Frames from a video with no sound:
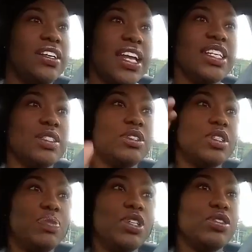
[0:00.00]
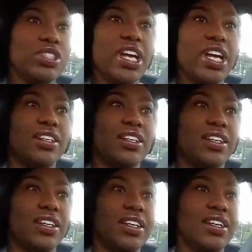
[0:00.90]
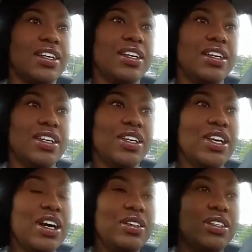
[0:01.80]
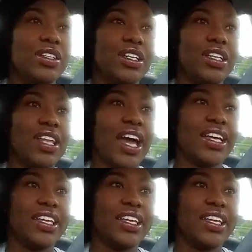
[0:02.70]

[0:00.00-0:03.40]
That needs to just be your shit. You know? Like,